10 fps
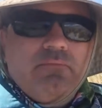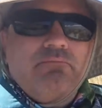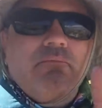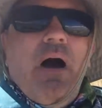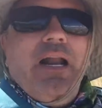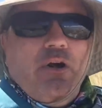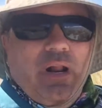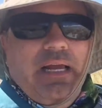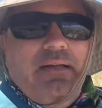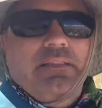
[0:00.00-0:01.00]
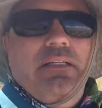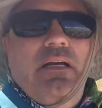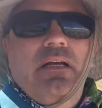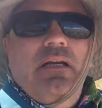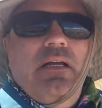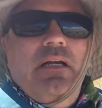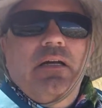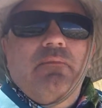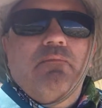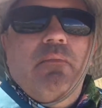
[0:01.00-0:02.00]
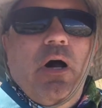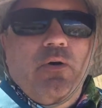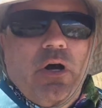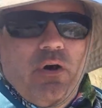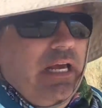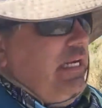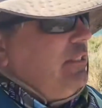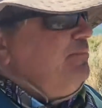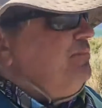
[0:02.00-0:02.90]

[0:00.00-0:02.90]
Mono Lake, it's Mono Lake.